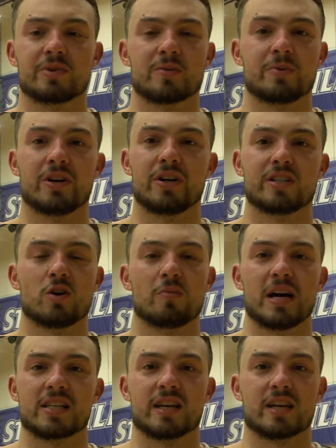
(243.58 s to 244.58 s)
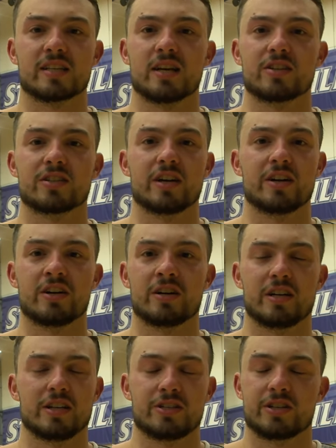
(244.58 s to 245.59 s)
experience. Going back to Excel Center,
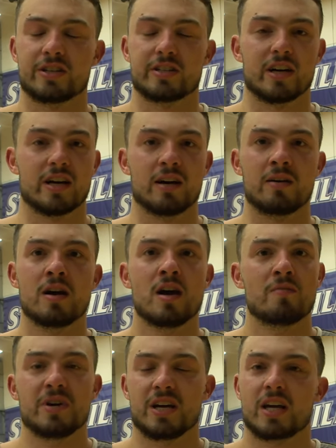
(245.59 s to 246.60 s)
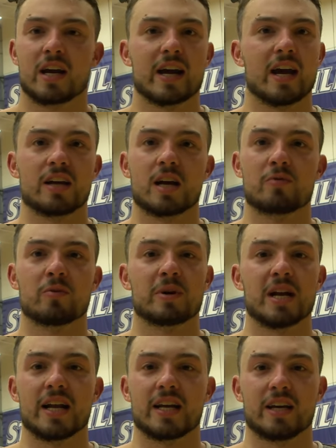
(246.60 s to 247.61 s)
it's just me, again, coming from
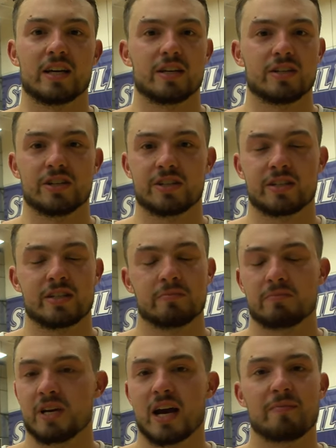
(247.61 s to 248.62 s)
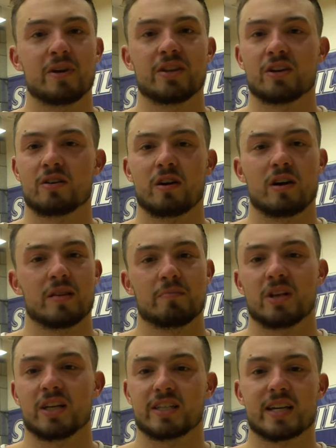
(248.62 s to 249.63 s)
Connecticut, just I've been there a
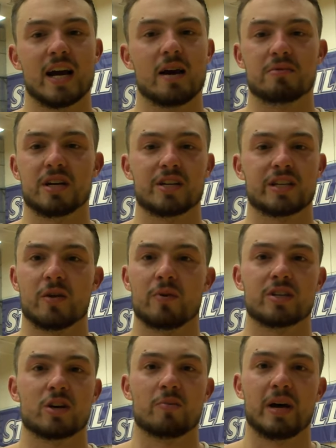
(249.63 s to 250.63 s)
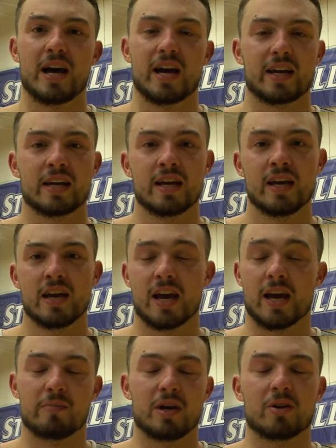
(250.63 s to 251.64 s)
million times. I just can't wait to go back
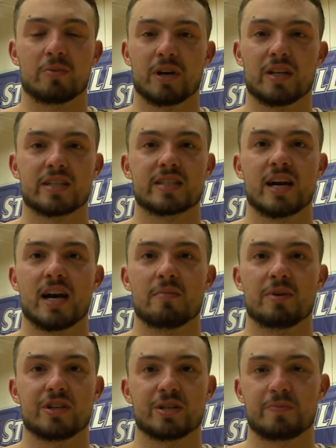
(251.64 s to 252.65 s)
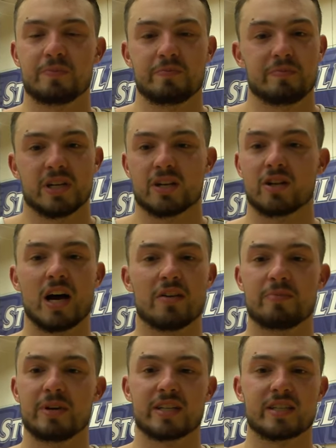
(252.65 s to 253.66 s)
and be able to play this time and just be on the
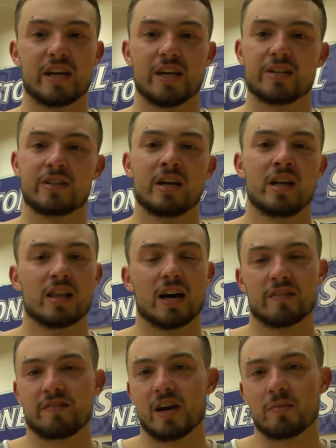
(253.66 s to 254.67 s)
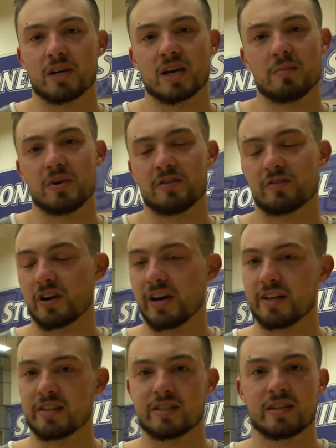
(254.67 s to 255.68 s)
big stage. A lot of family coming,
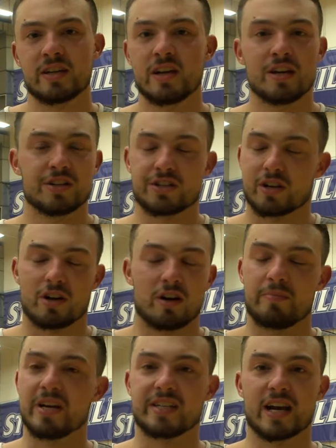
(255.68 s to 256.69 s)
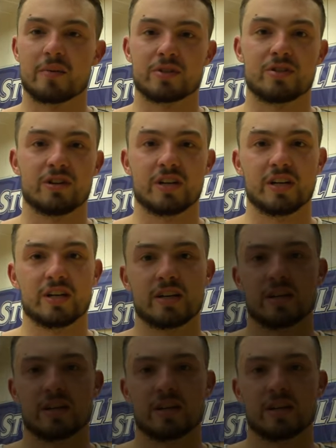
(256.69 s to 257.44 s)
friends, just an amazing opportunity.